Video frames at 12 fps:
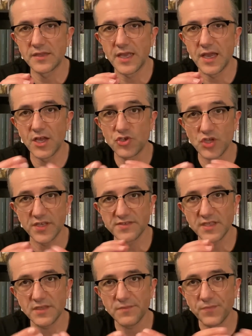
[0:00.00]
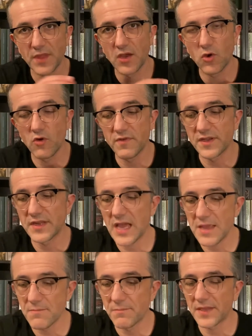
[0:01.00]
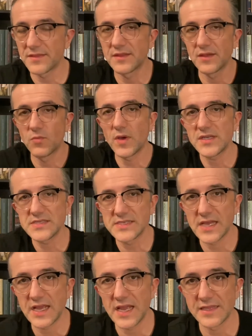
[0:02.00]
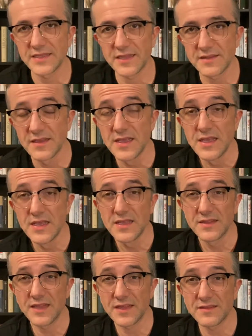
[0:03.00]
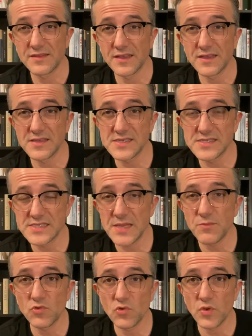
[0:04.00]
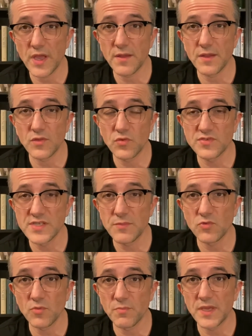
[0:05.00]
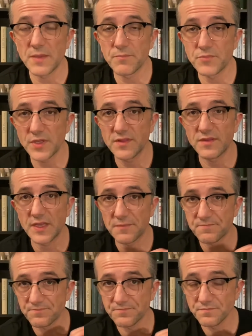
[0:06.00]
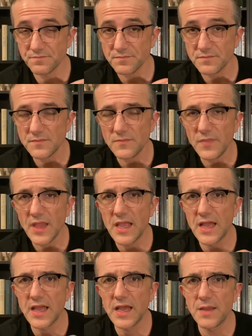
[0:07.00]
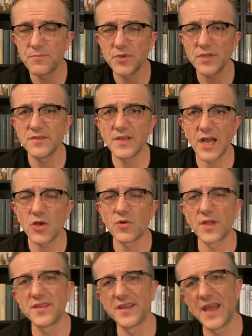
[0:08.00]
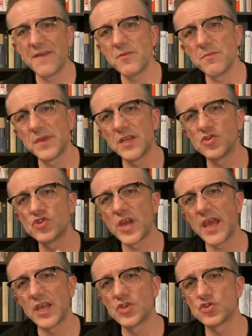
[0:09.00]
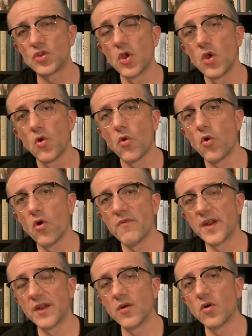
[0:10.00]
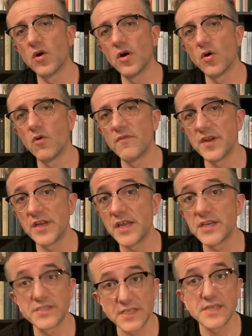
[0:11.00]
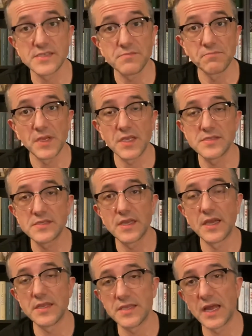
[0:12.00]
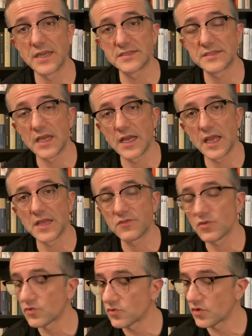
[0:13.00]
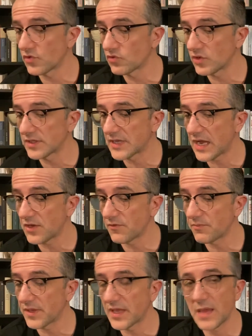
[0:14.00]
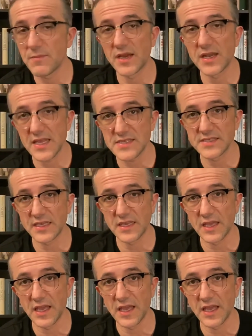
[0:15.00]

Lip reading: adjusted over time. But one saga that seemed to be pretty accurate and haven't been changed over years is Njal saga. So it kind of became a classic